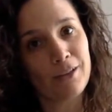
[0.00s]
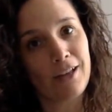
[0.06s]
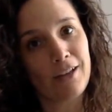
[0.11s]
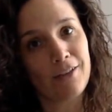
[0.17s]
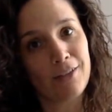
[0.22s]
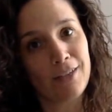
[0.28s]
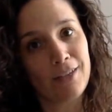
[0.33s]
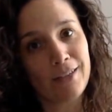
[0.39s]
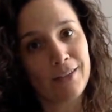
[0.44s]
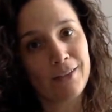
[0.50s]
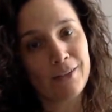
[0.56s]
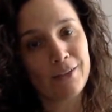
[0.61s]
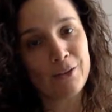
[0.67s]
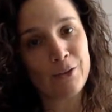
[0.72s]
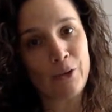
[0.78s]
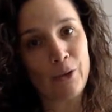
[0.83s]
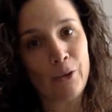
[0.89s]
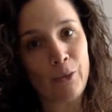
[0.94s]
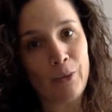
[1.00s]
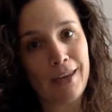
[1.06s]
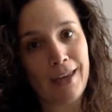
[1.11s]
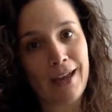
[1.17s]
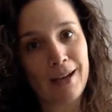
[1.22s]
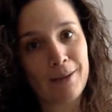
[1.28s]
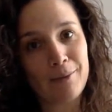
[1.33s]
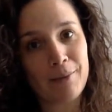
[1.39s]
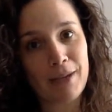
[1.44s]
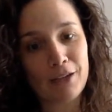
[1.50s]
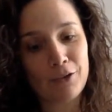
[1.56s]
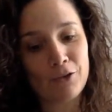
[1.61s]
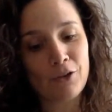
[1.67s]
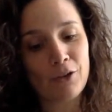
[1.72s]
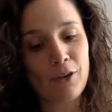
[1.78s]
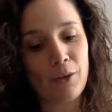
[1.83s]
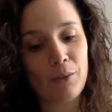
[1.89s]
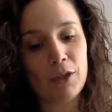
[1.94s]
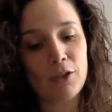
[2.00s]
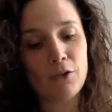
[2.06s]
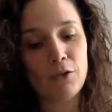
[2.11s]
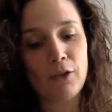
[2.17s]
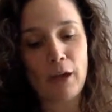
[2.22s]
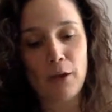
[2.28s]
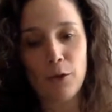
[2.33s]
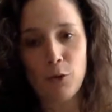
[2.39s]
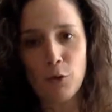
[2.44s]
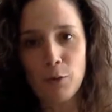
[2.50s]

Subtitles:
lovies, so we got to make sure that we do that.